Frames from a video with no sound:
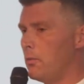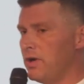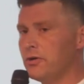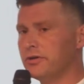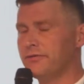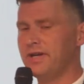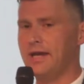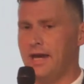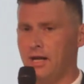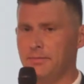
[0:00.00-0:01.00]
We
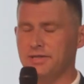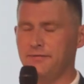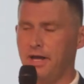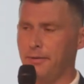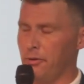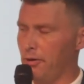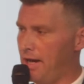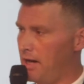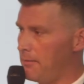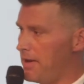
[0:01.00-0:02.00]
cultivate cannabis following organic